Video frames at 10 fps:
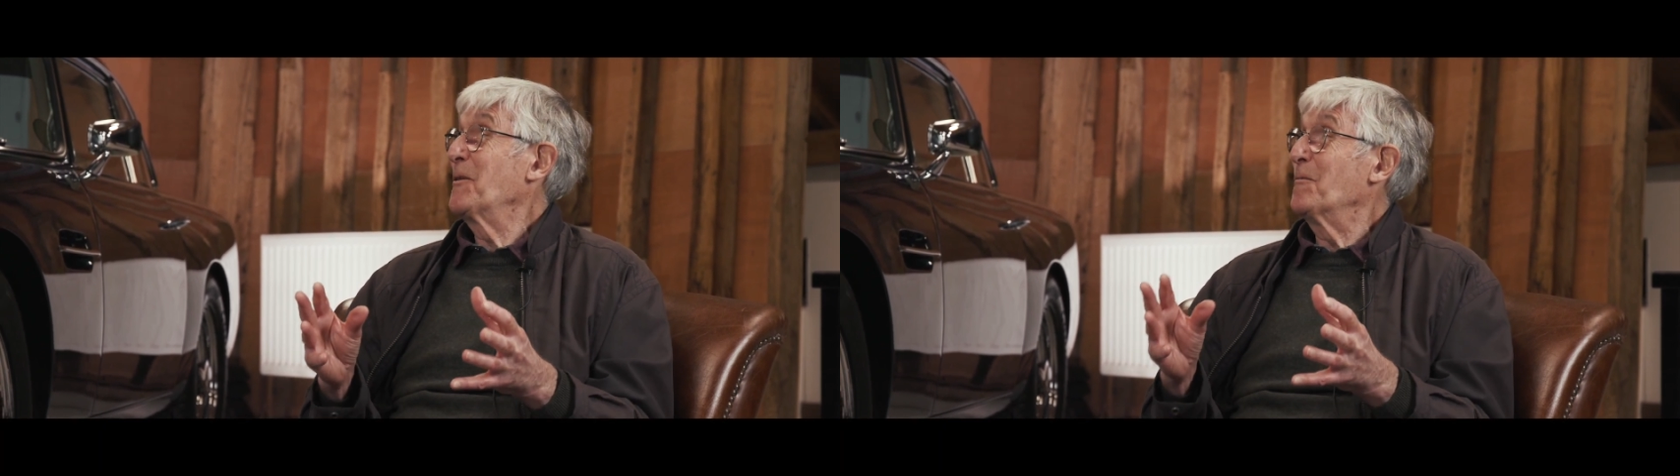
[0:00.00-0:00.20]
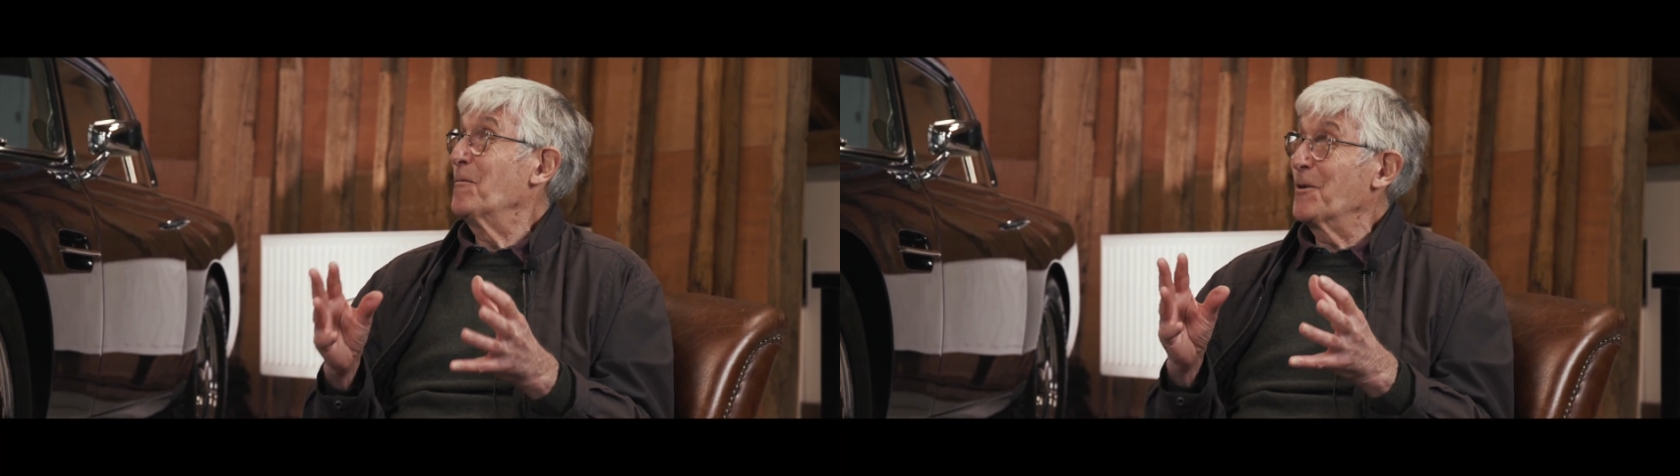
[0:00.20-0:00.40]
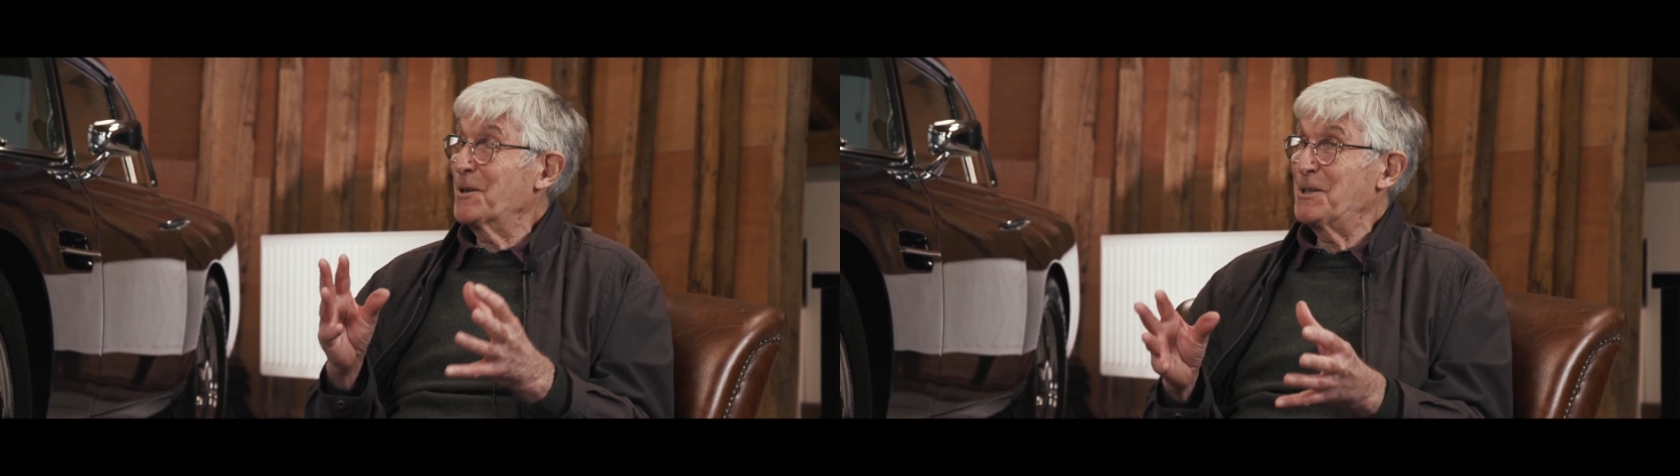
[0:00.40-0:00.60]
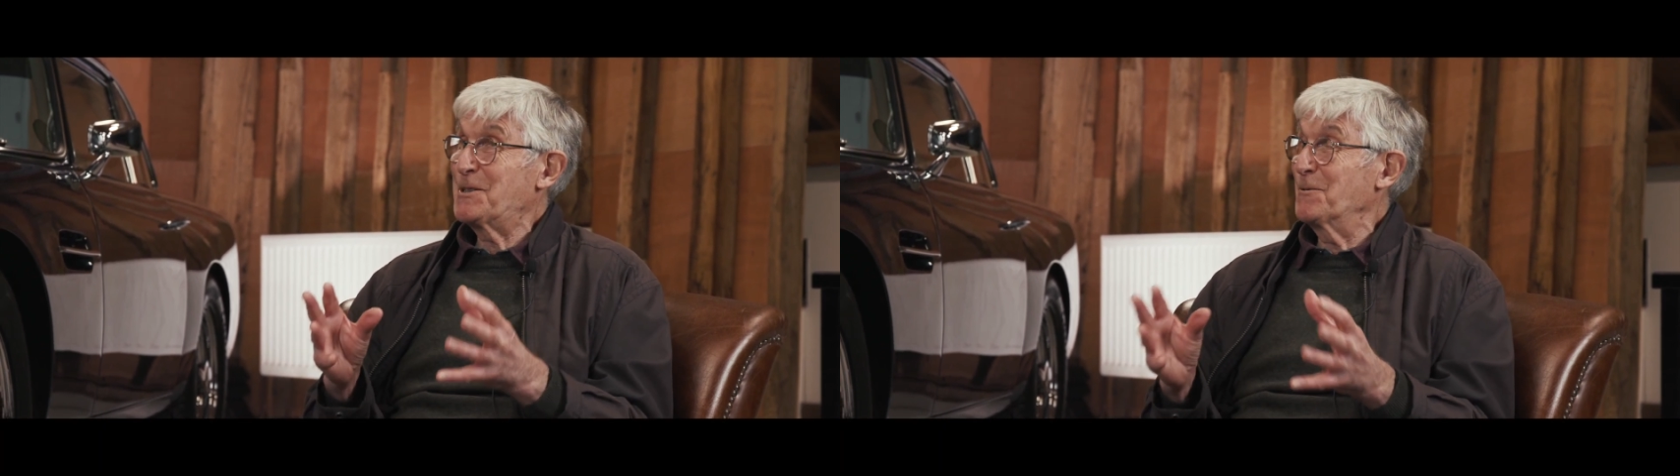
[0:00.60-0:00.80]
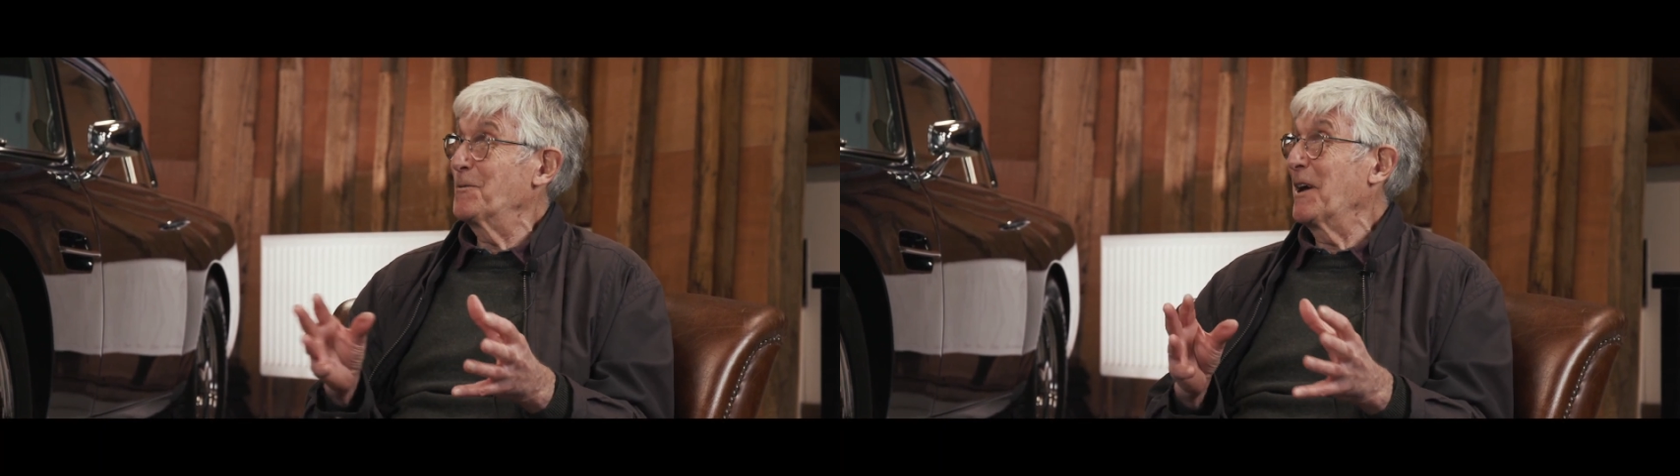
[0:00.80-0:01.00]
What
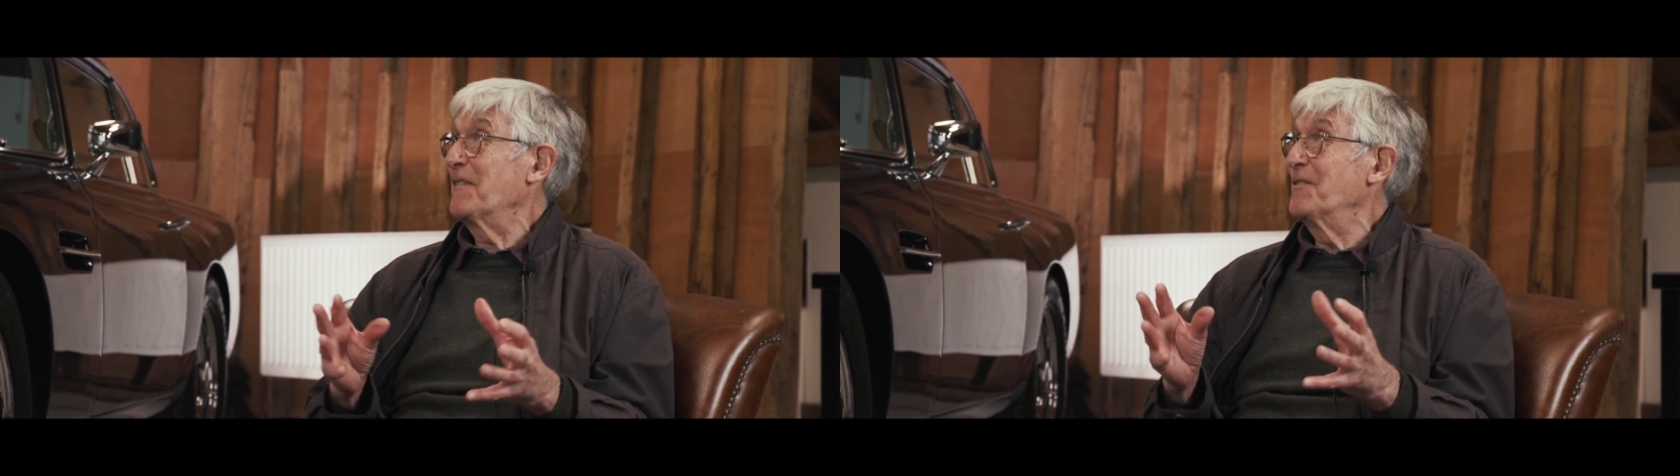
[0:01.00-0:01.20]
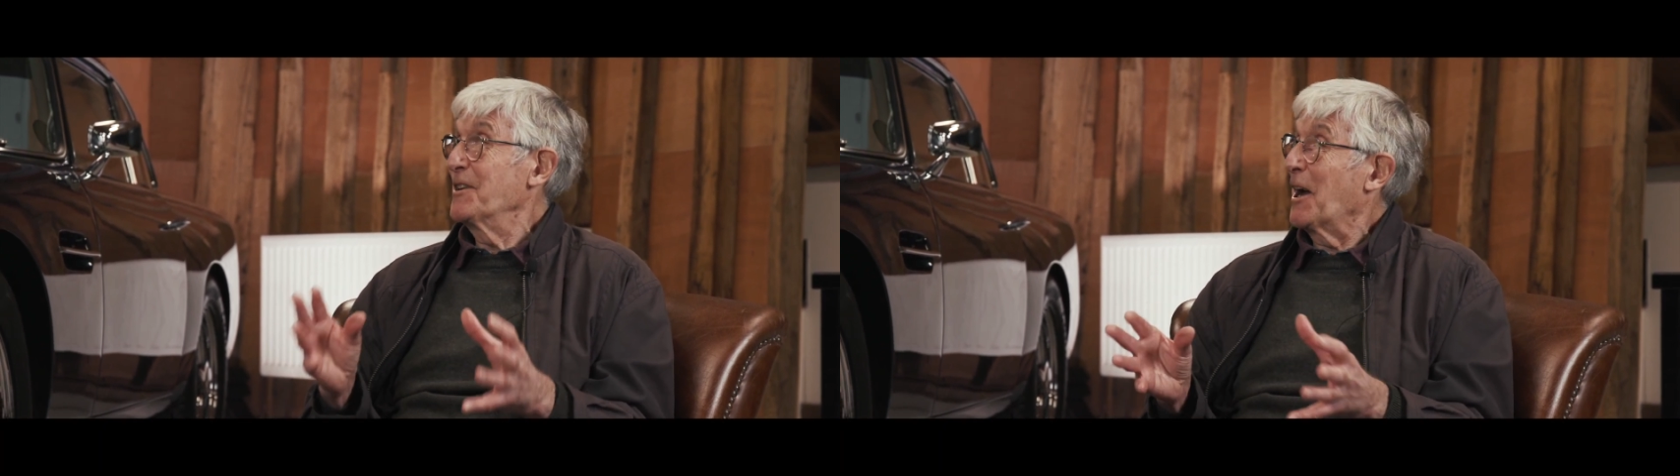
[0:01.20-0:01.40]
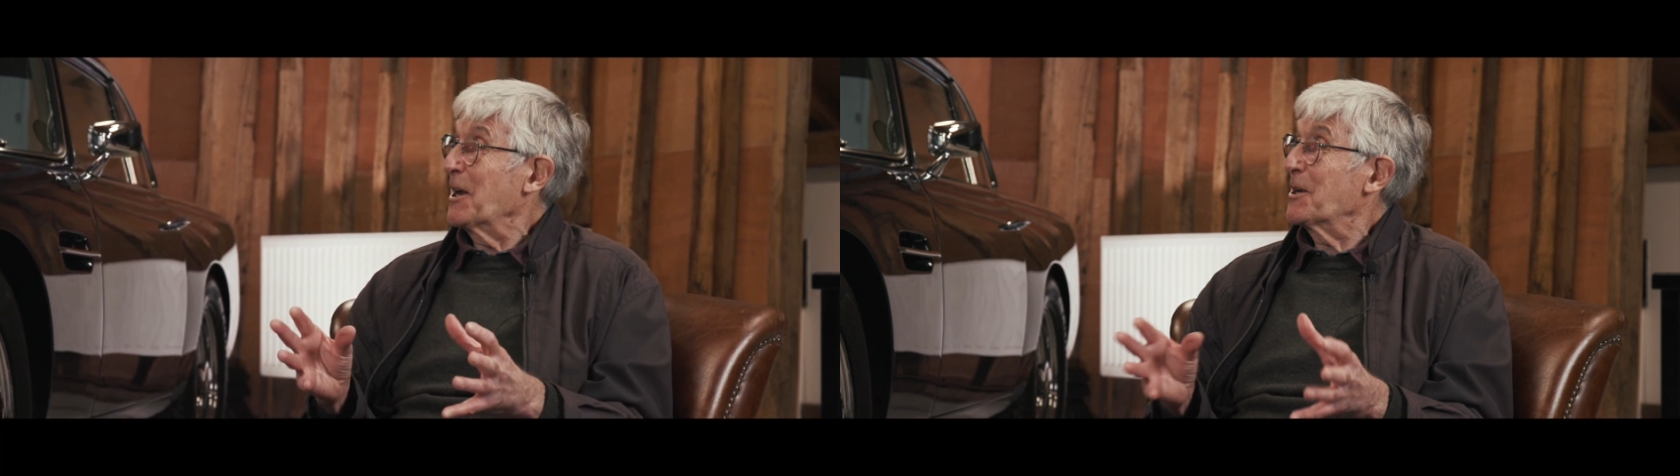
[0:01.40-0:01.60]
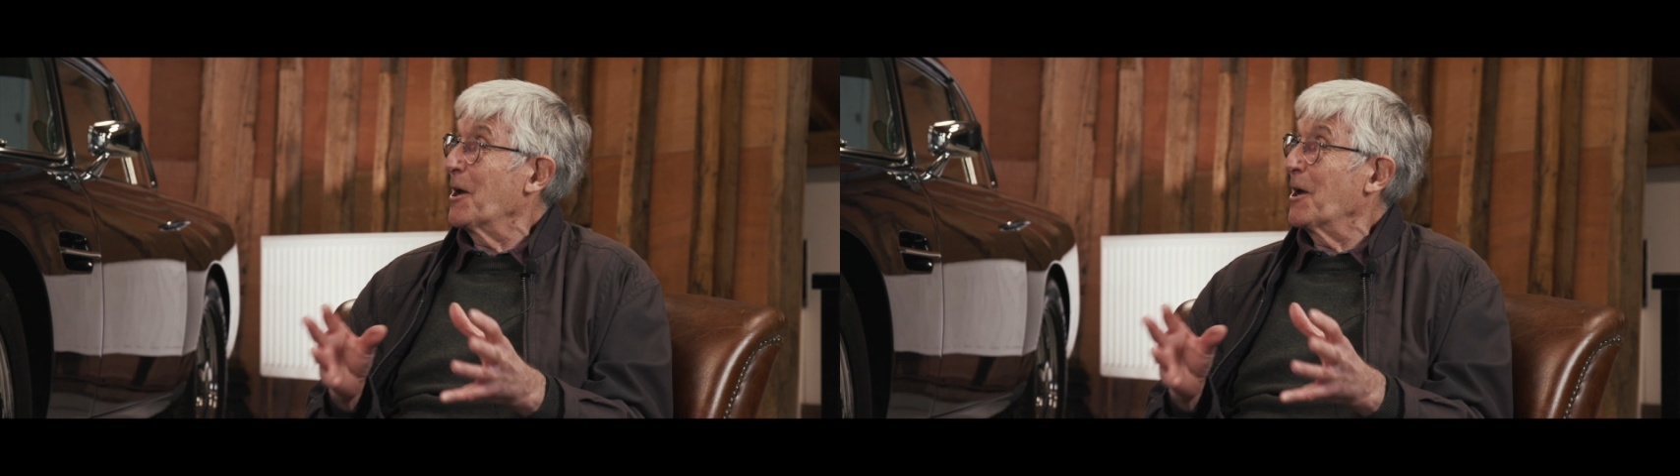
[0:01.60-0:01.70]
is the V8